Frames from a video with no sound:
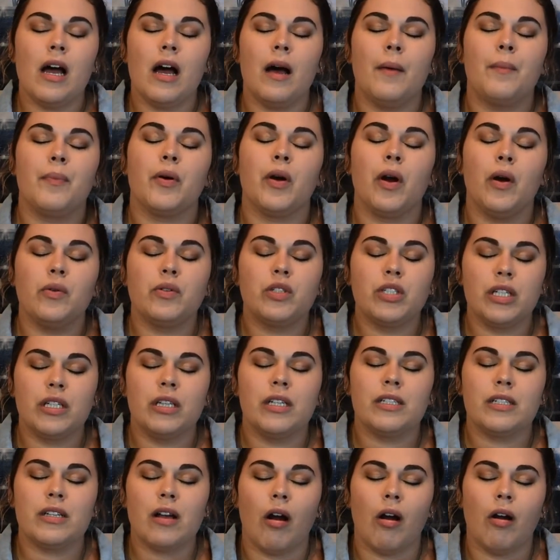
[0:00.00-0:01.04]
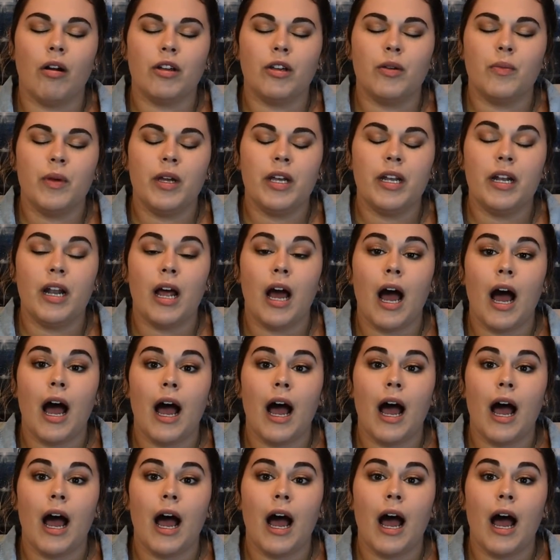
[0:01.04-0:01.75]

approaching this argument,